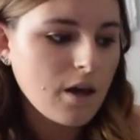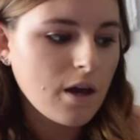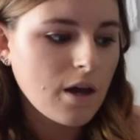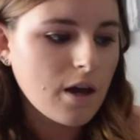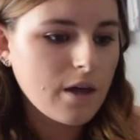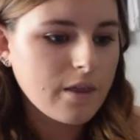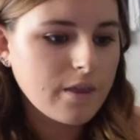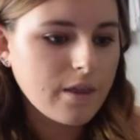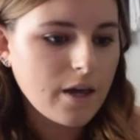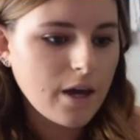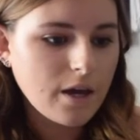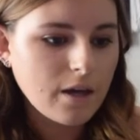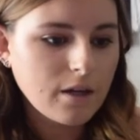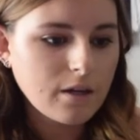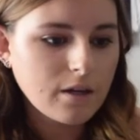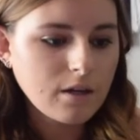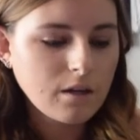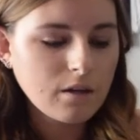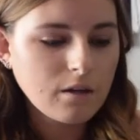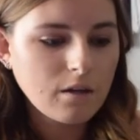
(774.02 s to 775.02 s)
And
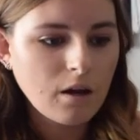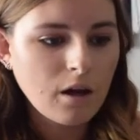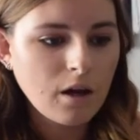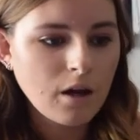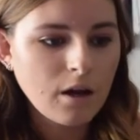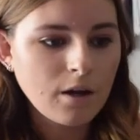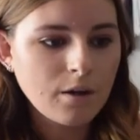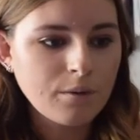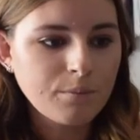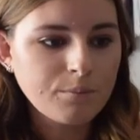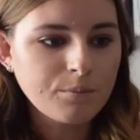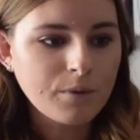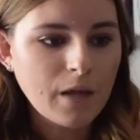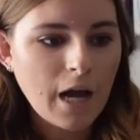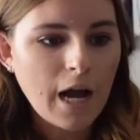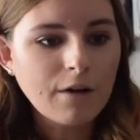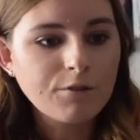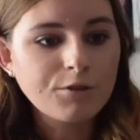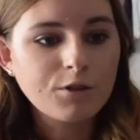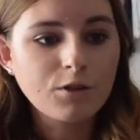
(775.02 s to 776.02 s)
then
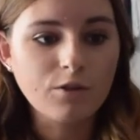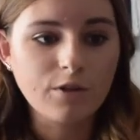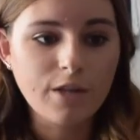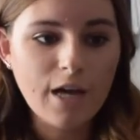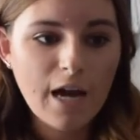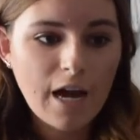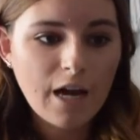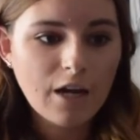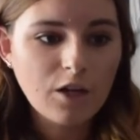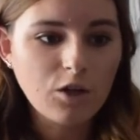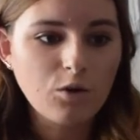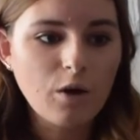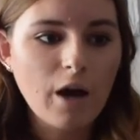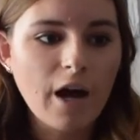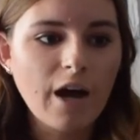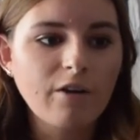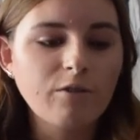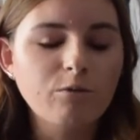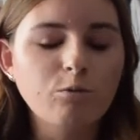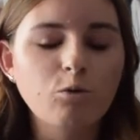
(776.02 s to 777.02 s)
after that you
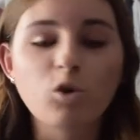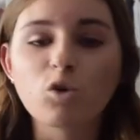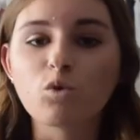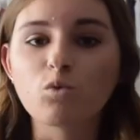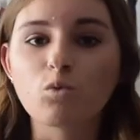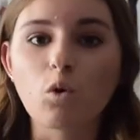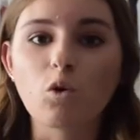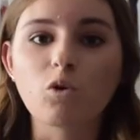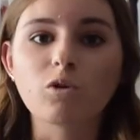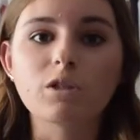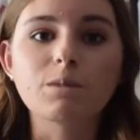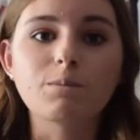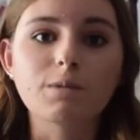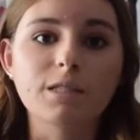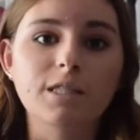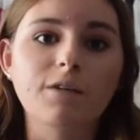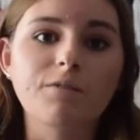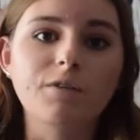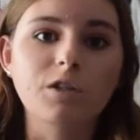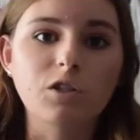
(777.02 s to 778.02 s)
have more role
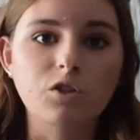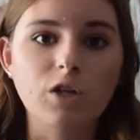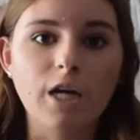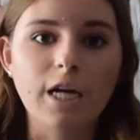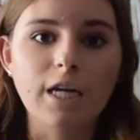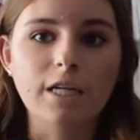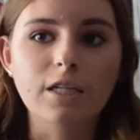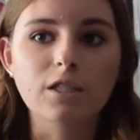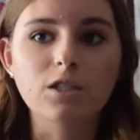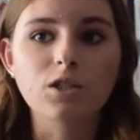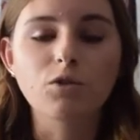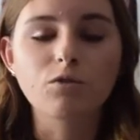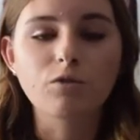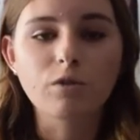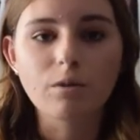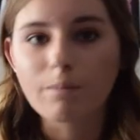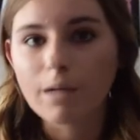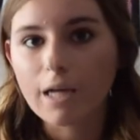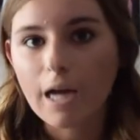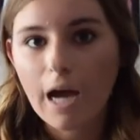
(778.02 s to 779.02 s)
specific training. So
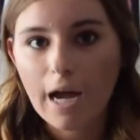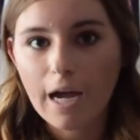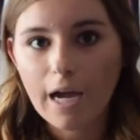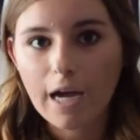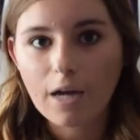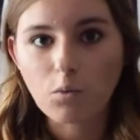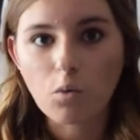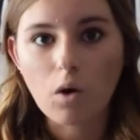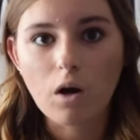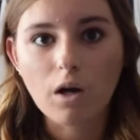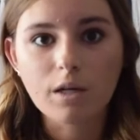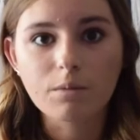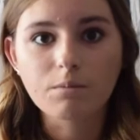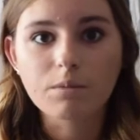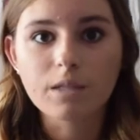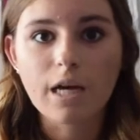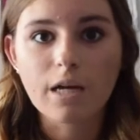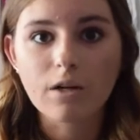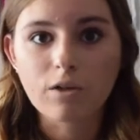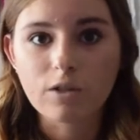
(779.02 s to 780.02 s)
for me, I had welcome
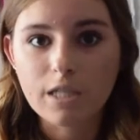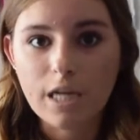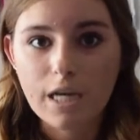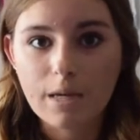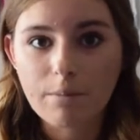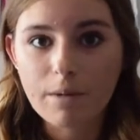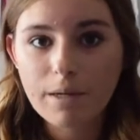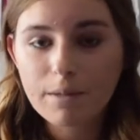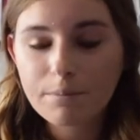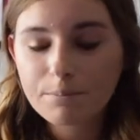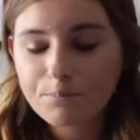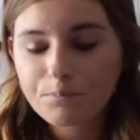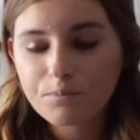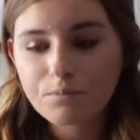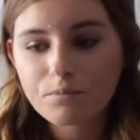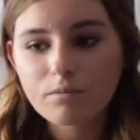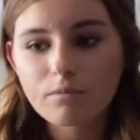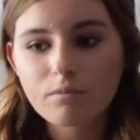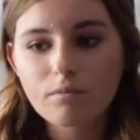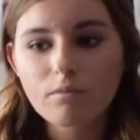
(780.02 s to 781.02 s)
to entertainment
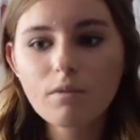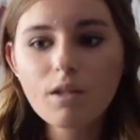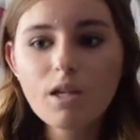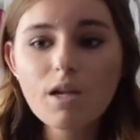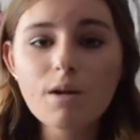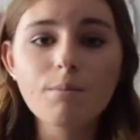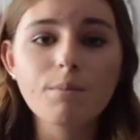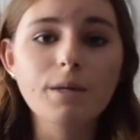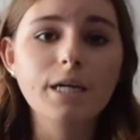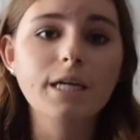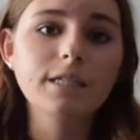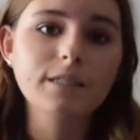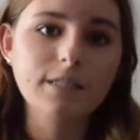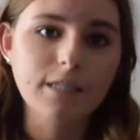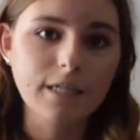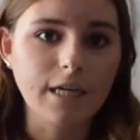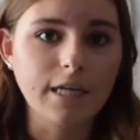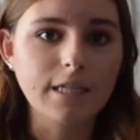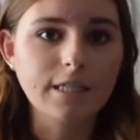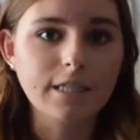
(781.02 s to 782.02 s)
because,
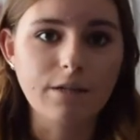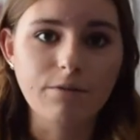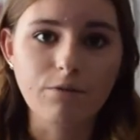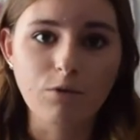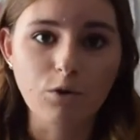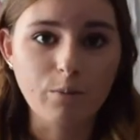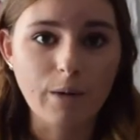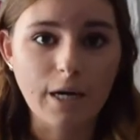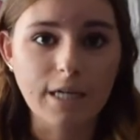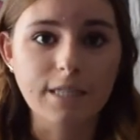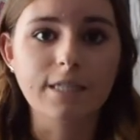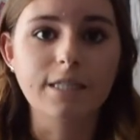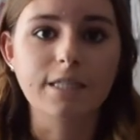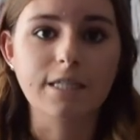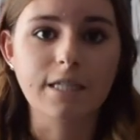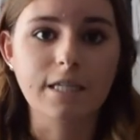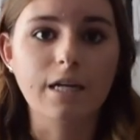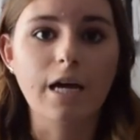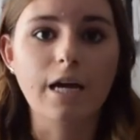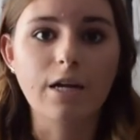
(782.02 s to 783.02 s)
like I said, PhotoPass is
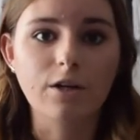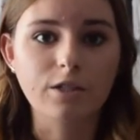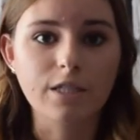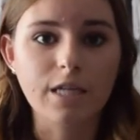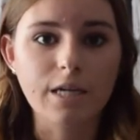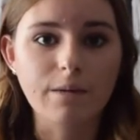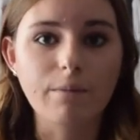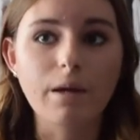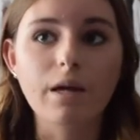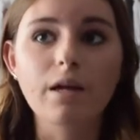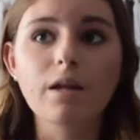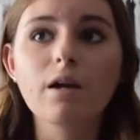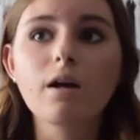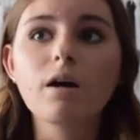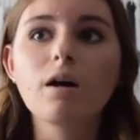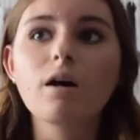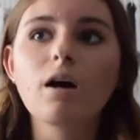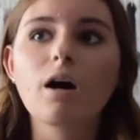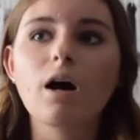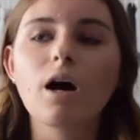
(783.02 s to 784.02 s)
in entertainment,
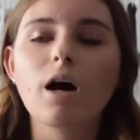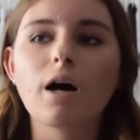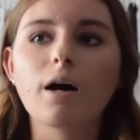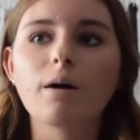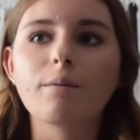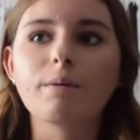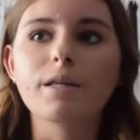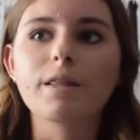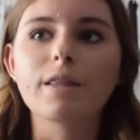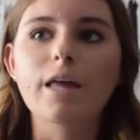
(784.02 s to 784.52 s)
and